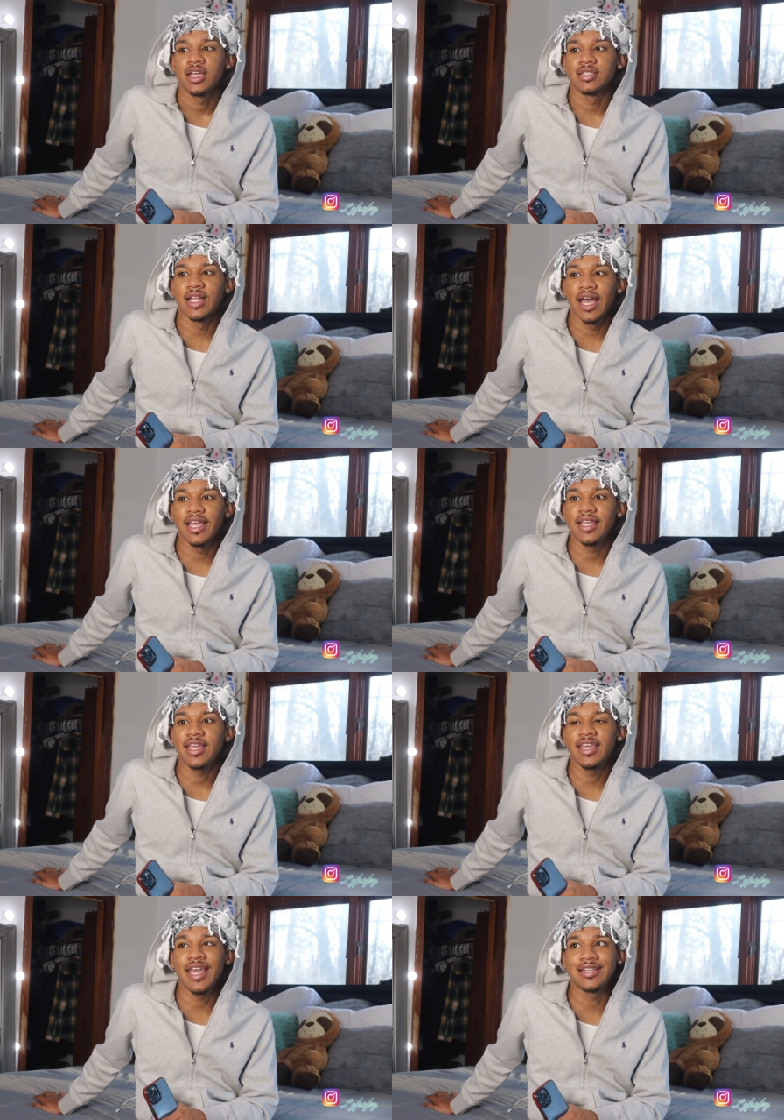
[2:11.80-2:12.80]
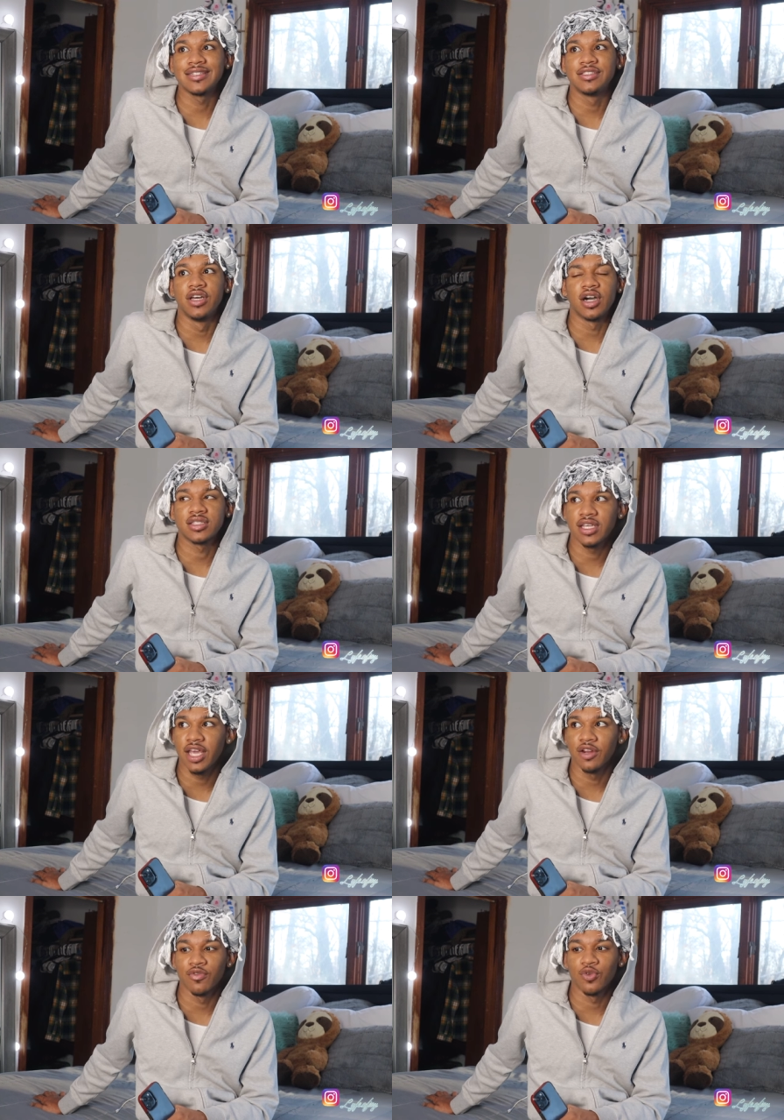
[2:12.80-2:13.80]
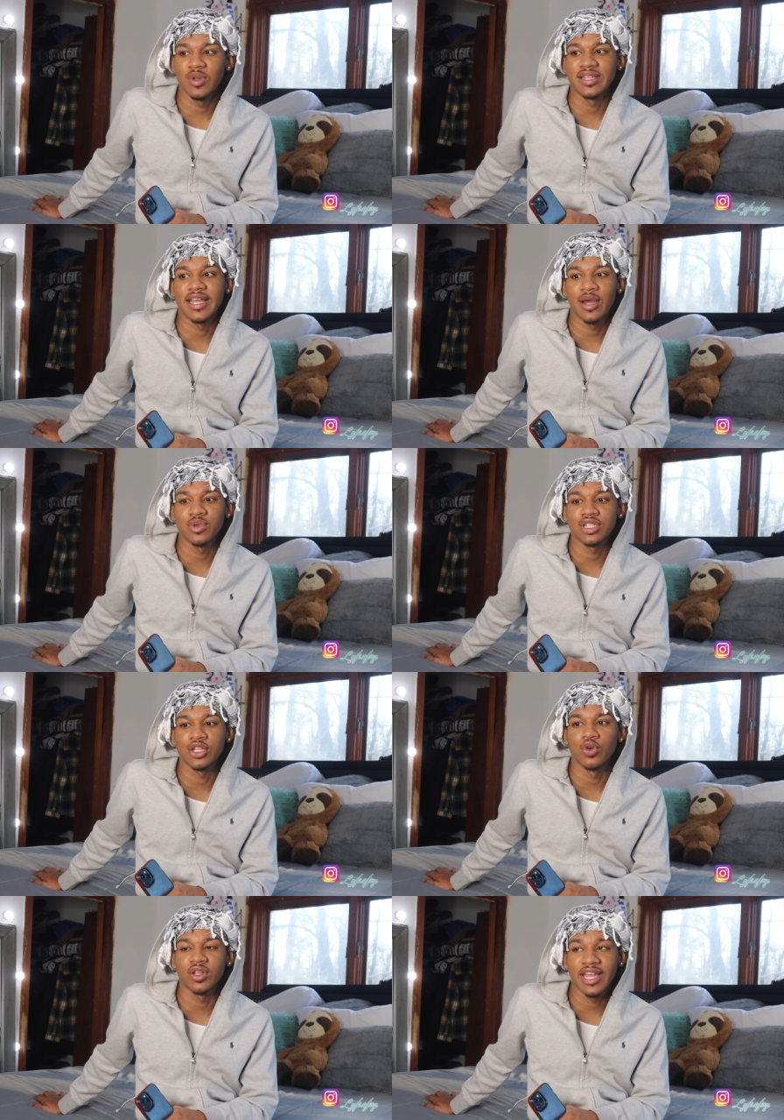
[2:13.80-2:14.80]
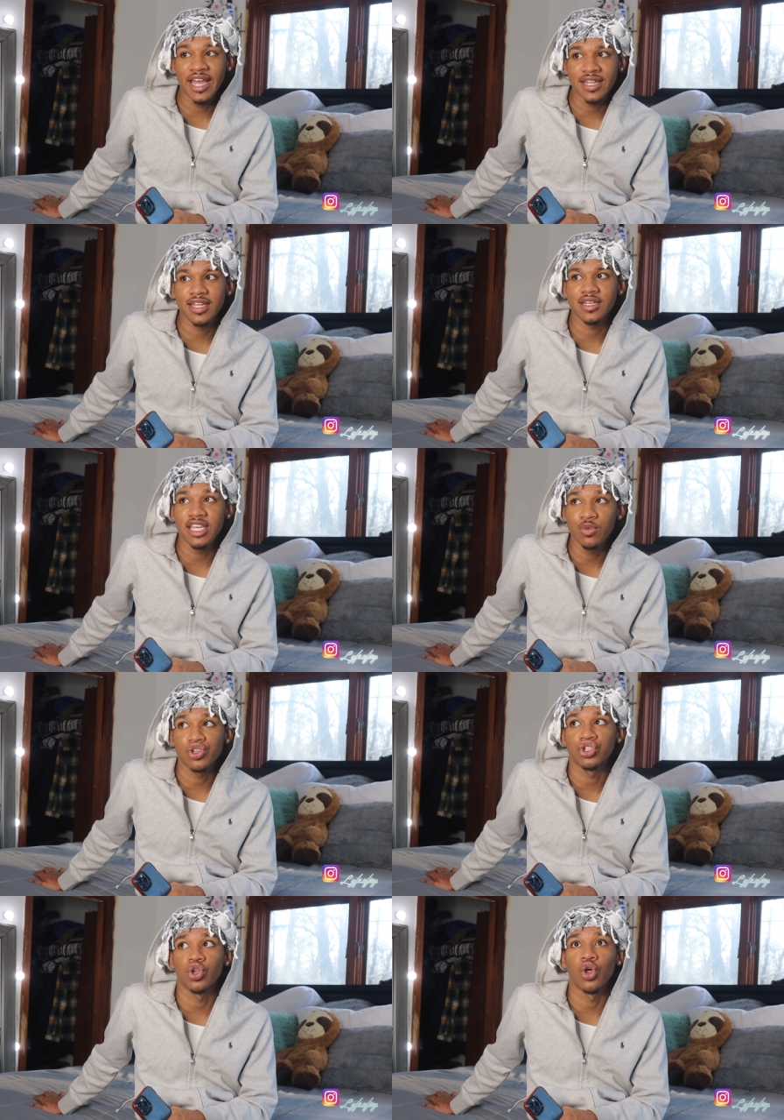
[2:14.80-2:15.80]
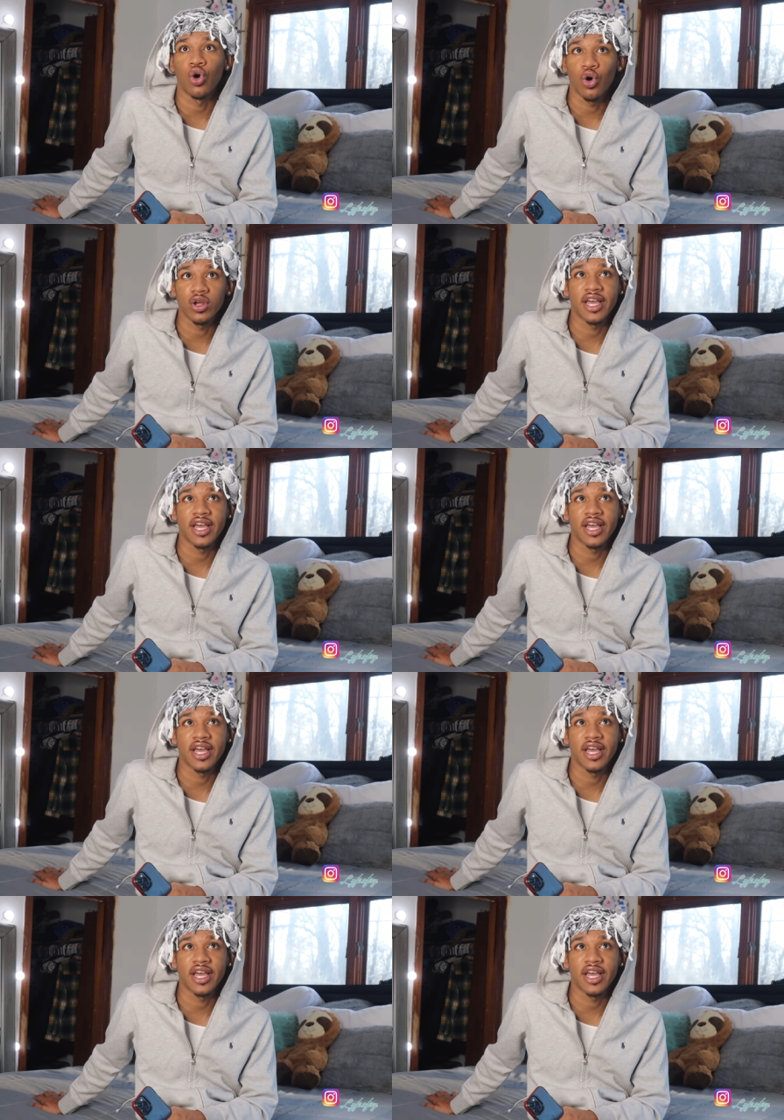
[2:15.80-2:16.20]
like, he had to duck to get in the room. Like, that was a long, that, he was long.